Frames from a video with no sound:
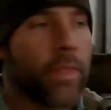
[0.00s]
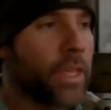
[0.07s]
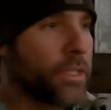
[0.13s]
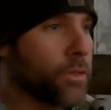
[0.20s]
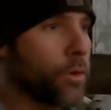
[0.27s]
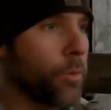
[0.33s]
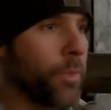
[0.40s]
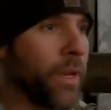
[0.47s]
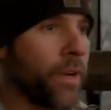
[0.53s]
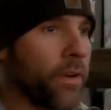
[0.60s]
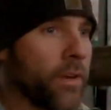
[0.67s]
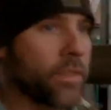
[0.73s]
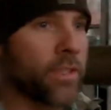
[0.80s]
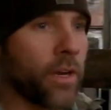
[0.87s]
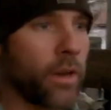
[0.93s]
This group
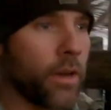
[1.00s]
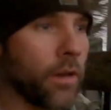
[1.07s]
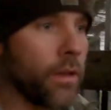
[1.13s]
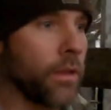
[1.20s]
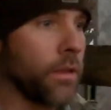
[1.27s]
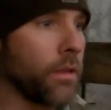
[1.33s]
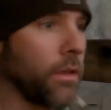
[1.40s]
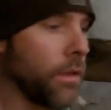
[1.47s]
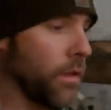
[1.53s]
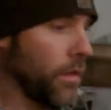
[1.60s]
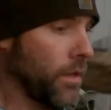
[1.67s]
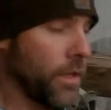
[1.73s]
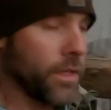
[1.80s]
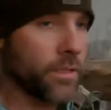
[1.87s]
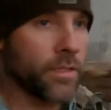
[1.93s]
here is
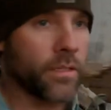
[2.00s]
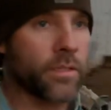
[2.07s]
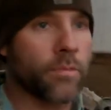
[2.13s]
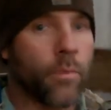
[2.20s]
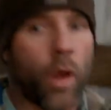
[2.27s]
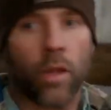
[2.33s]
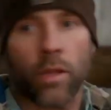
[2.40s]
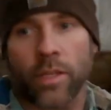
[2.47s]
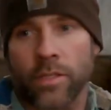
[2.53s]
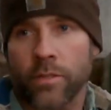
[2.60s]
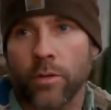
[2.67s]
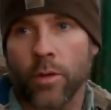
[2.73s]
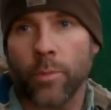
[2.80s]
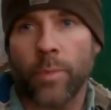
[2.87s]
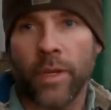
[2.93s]
the smallest
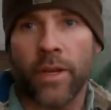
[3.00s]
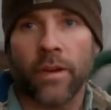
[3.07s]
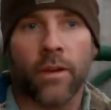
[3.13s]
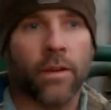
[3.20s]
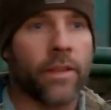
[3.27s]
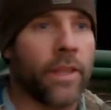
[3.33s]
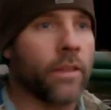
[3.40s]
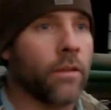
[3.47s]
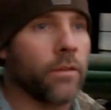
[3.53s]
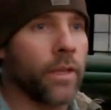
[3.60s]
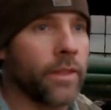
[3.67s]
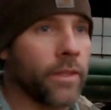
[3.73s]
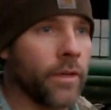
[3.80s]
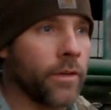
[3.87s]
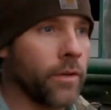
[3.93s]
group here, and they look
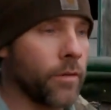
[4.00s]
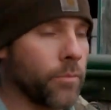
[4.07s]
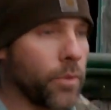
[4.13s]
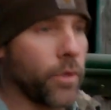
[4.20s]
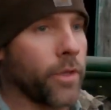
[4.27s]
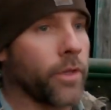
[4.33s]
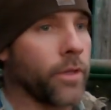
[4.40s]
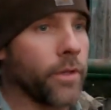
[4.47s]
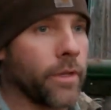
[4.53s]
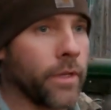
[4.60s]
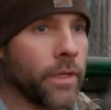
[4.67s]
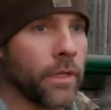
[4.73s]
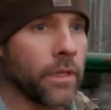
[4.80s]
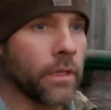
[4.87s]
like they're doing pretty good.